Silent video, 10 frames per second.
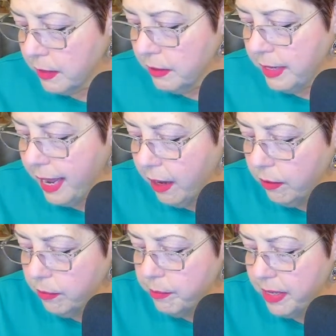
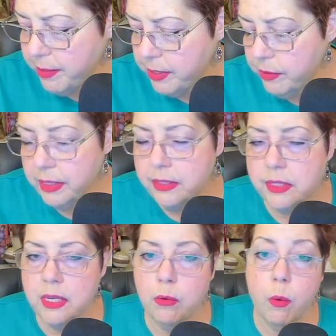now maybe you can
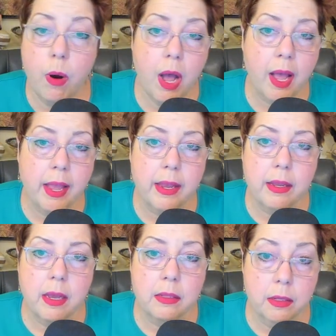see
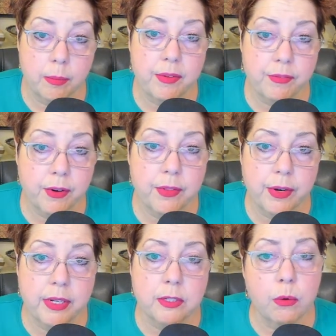why a little bit further
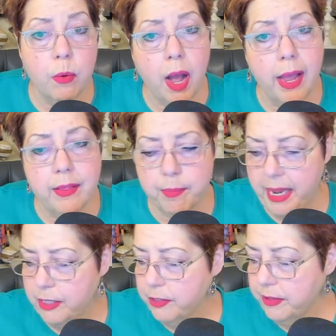into why the
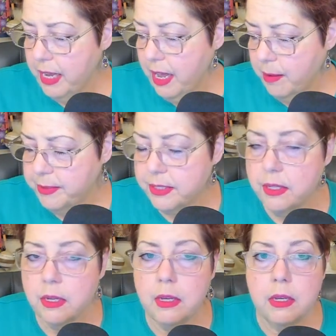Page of Cups
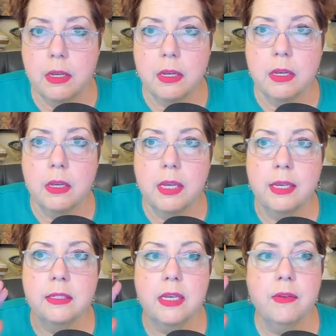
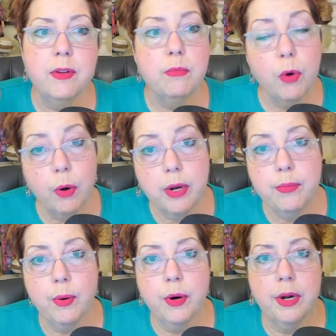is even more
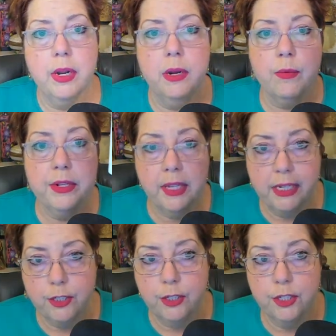important in
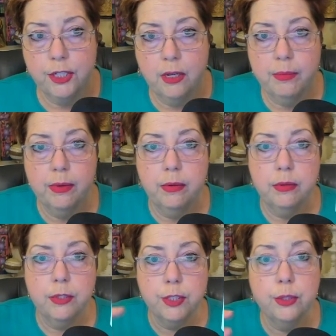relationship
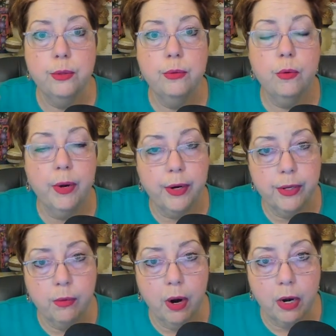to the where
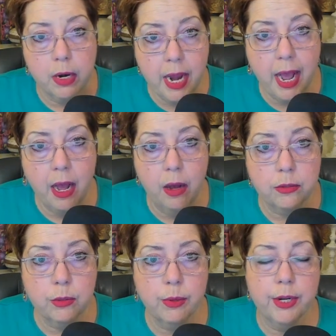you are now,
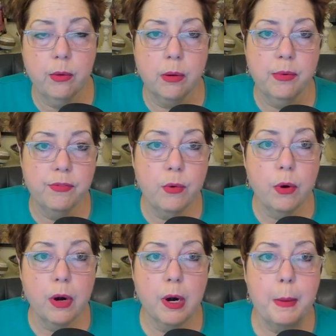to where you are
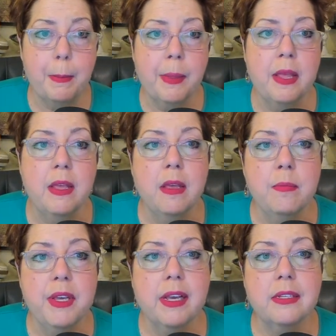before,
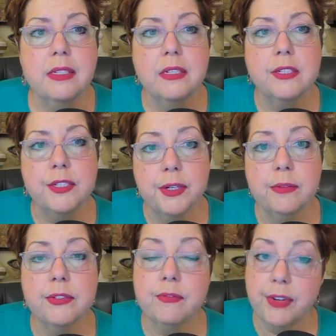because it
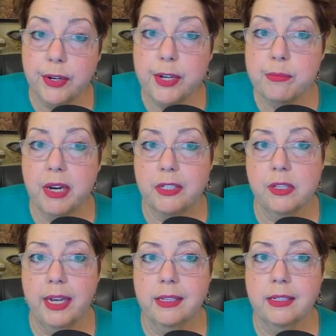serves very much
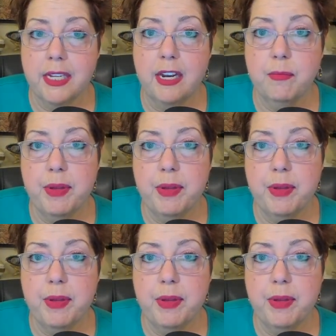like the Ten of